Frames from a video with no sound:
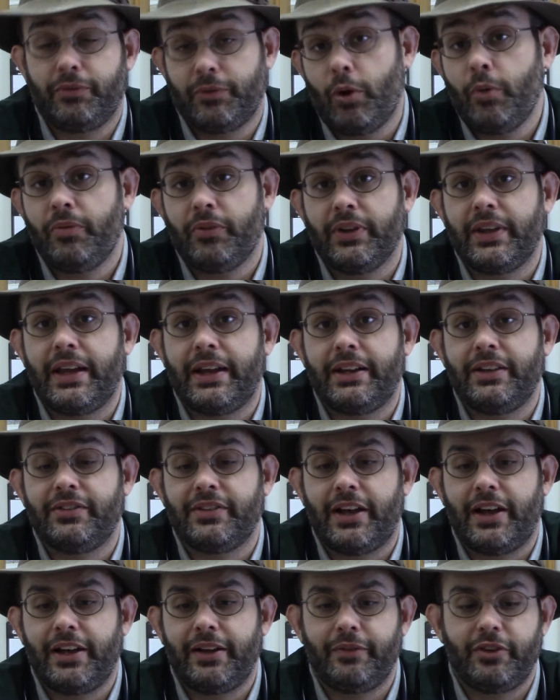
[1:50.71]
hopefully any
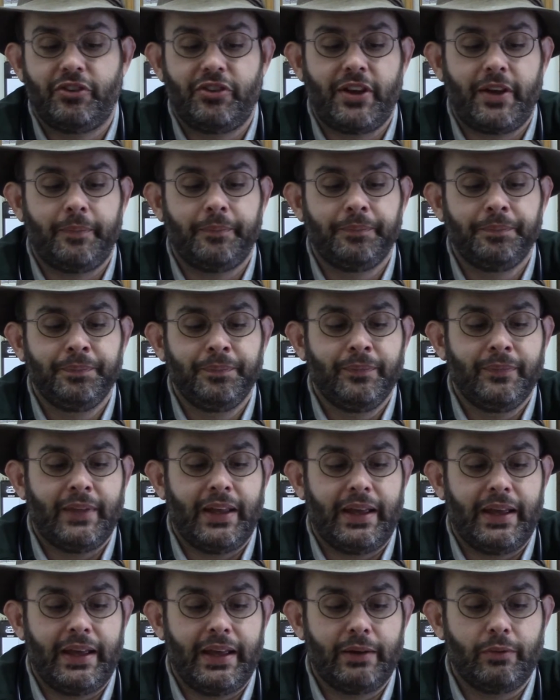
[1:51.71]
sign of a chip,
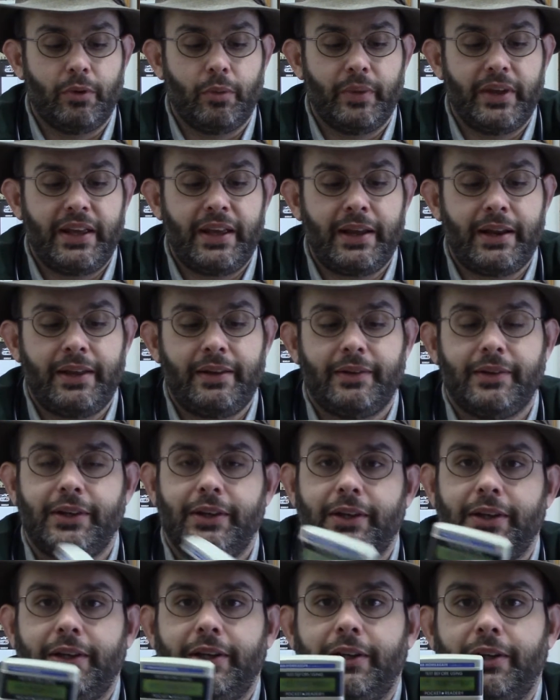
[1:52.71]
and when we hit it,
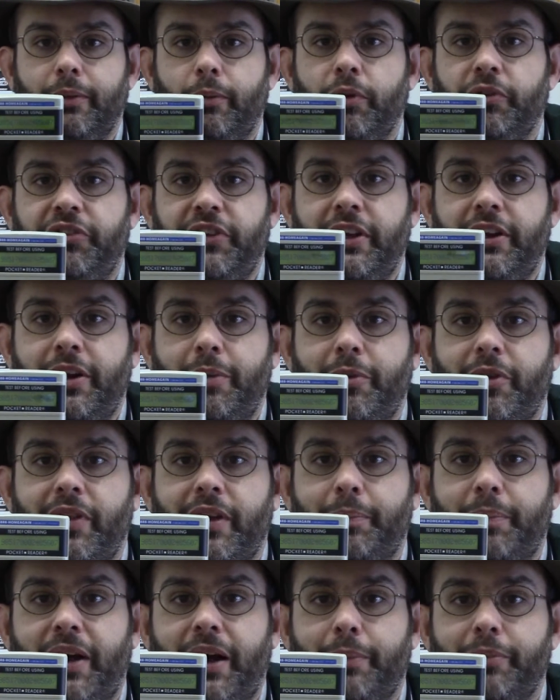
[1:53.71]
we'll see a number
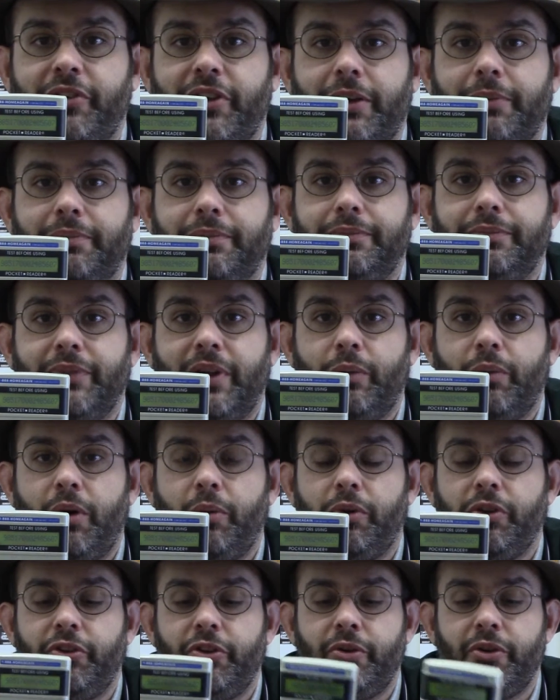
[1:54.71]
that pops up. And
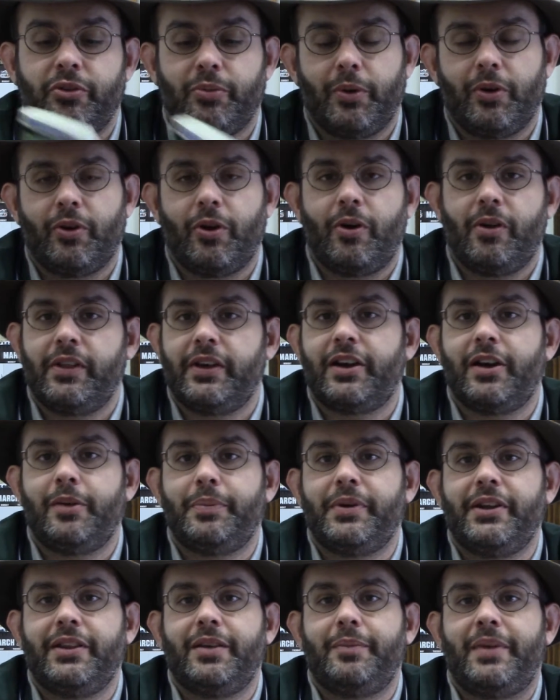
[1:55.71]
what we'll do is we'll call the
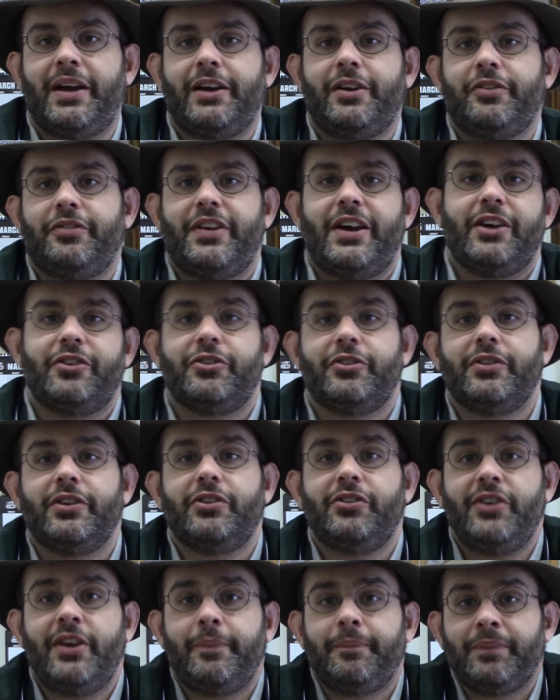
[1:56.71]
company that manufactured the
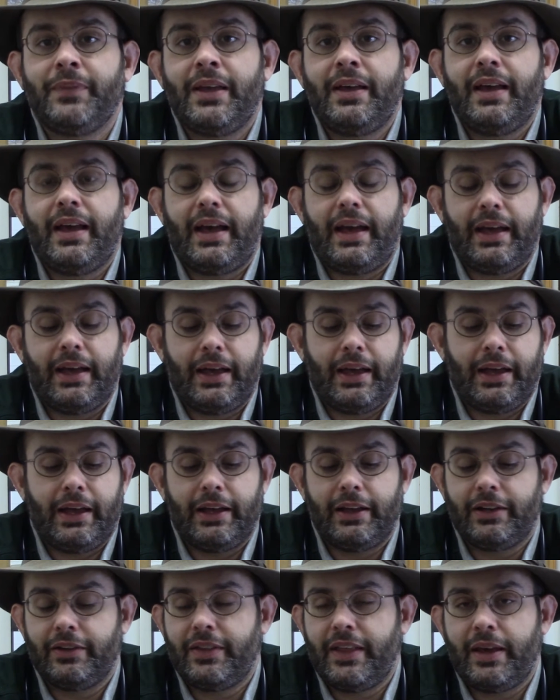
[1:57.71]
chip,
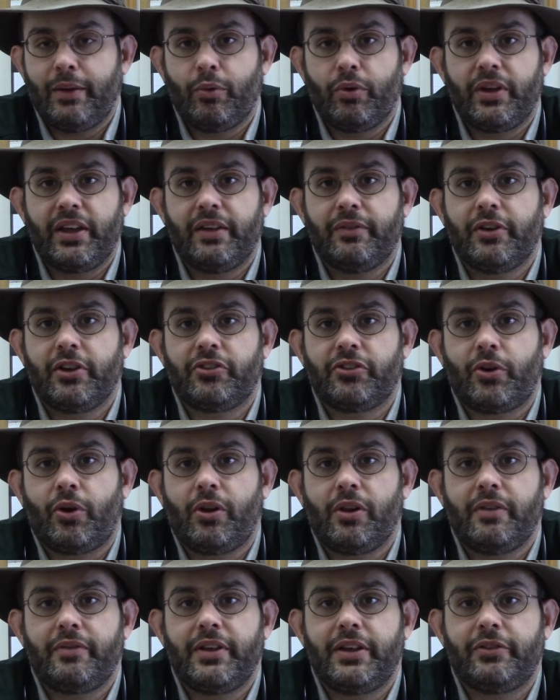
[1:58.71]
and they will give us
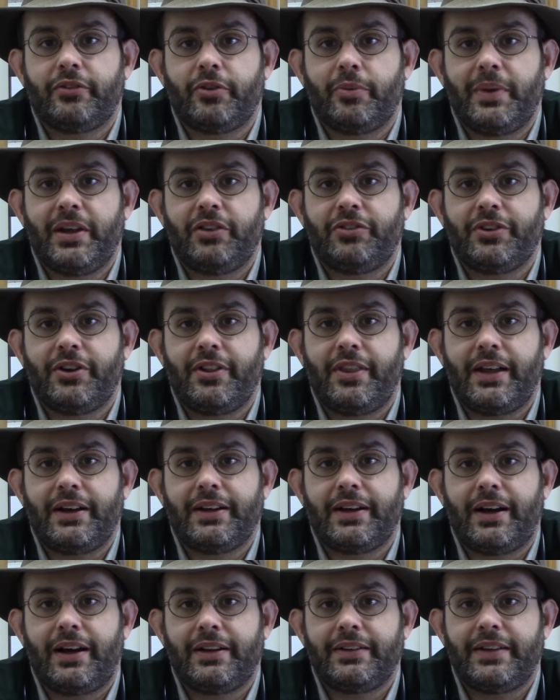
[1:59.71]
all of the information to then
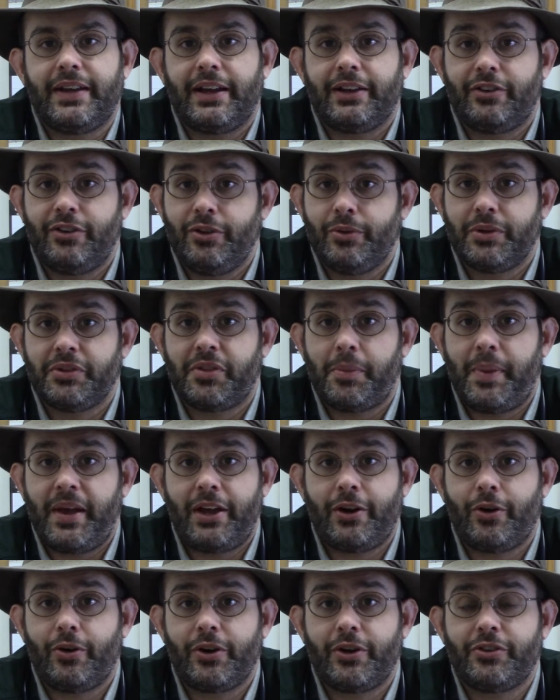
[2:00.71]
contact you as the
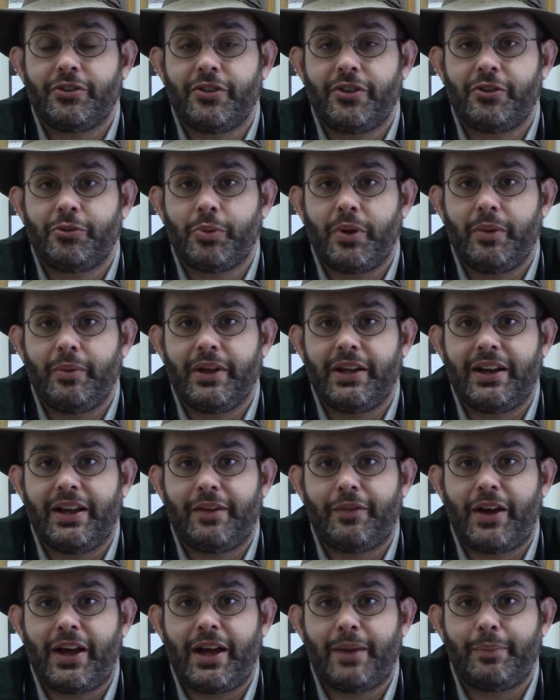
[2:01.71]
pet owner, so this way we can have a